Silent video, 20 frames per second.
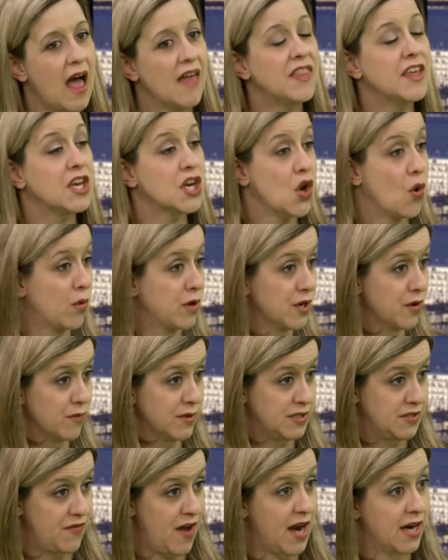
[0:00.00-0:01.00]
I think knowing your
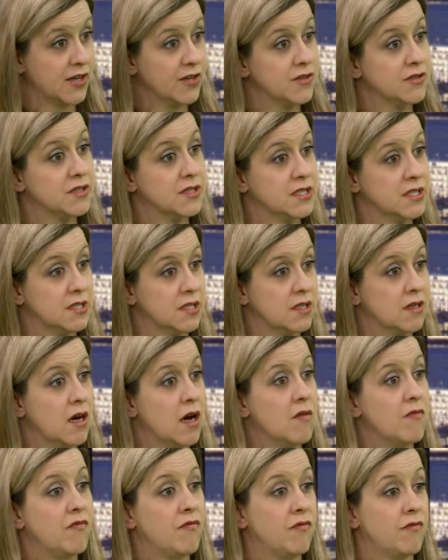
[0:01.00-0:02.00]
risk factors is
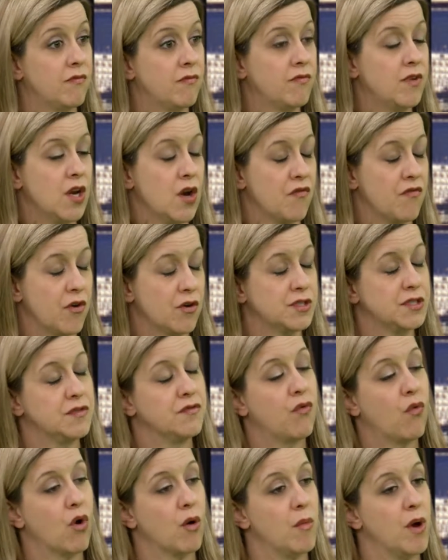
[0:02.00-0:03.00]
first and
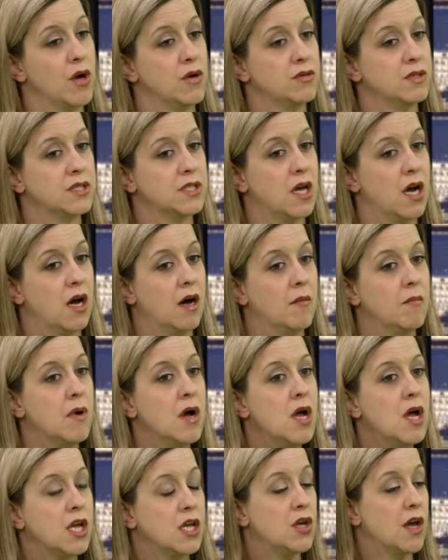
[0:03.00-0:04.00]
foremost. You
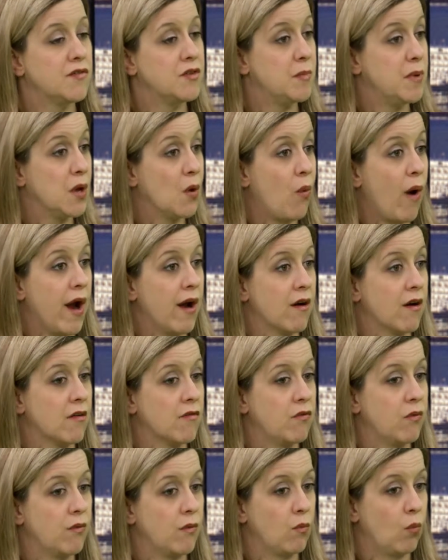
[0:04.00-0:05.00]
have to be aware
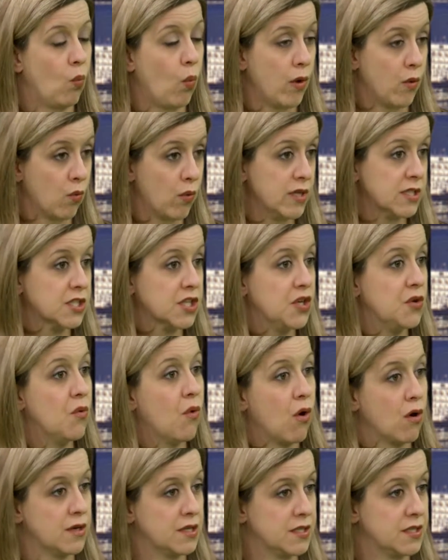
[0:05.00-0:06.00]
of what risk you
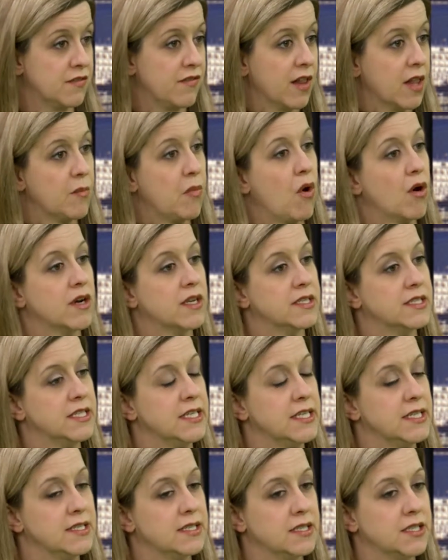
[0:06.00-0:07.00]
are to develop heart
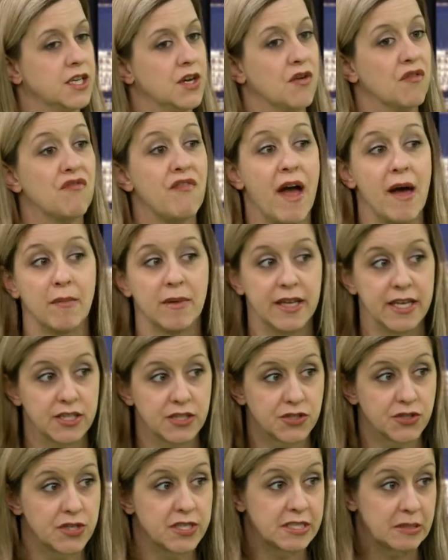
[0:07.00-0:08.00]
disease. You know, family
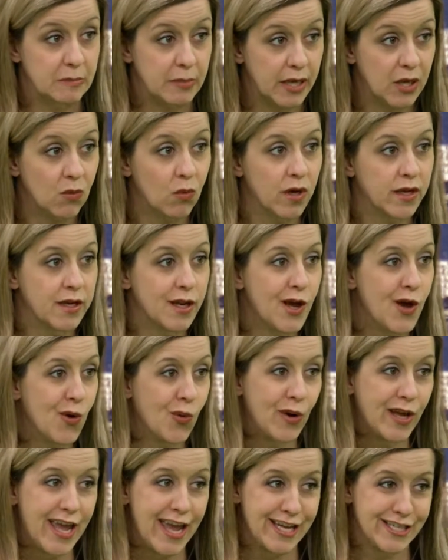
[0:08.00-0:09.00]
history is a big one.
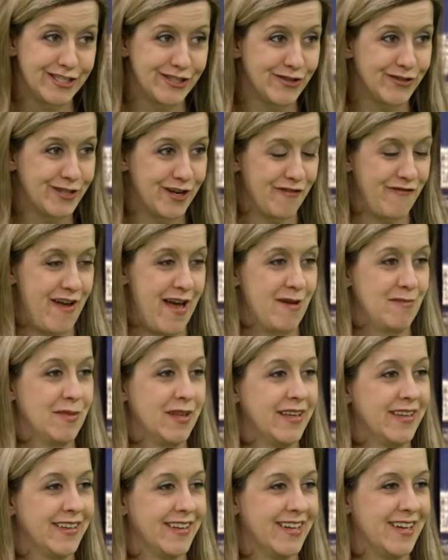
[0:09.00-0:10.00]
We can't choose our
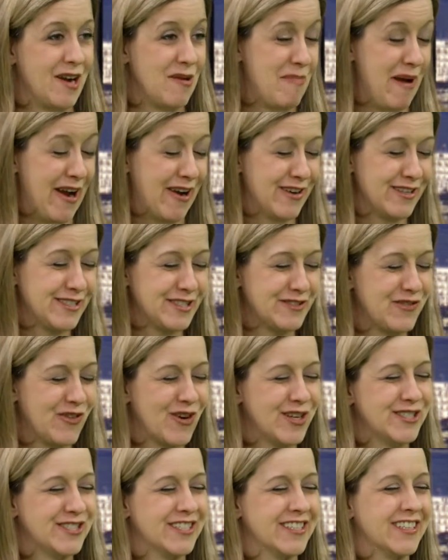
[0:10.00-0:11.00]
family, our parents,
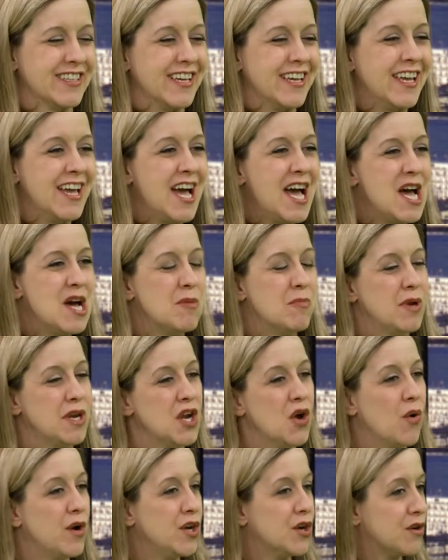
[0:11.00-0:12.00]
unfortunately. But
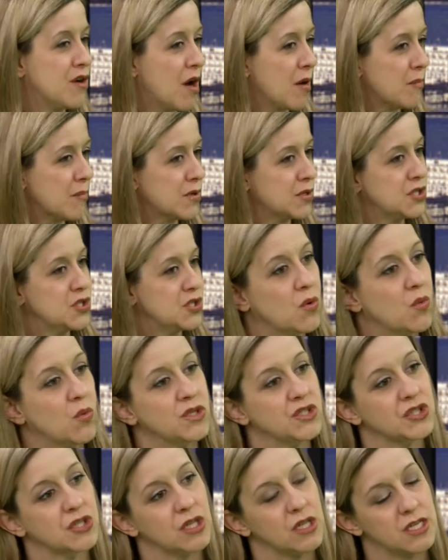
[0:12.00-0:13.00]
knowing your numbers,
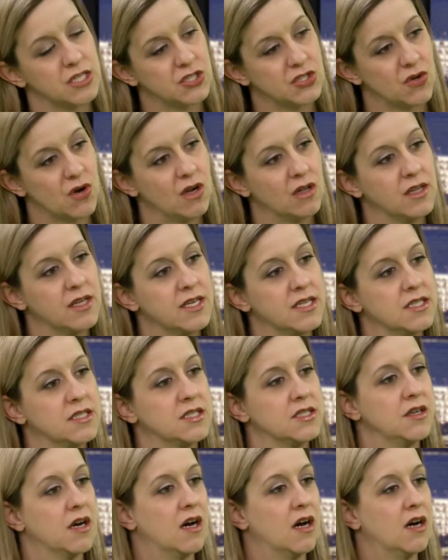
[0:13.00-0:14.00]
what your cholesterol
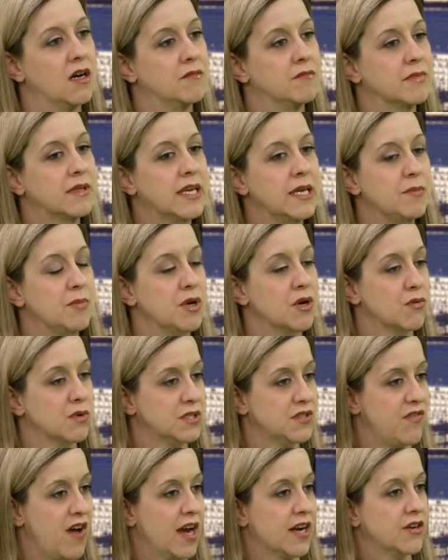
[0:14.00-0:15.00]
is, keeping your
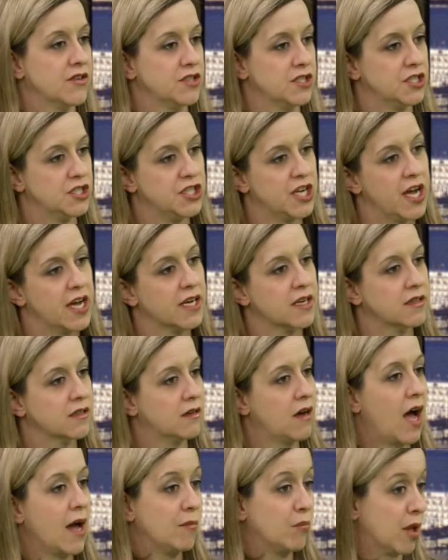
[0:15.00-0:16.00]
risk factors in check,
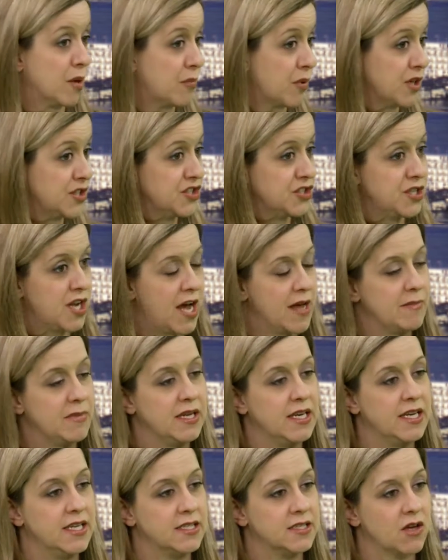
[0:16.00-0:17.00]
high blood pressure,
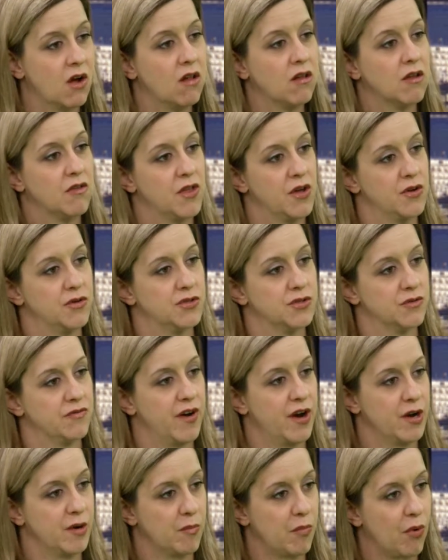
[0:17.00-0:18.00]
diabetes, all of those are
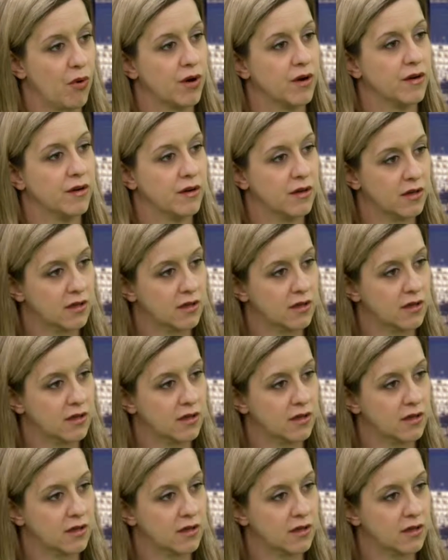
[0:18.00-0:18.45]
very important.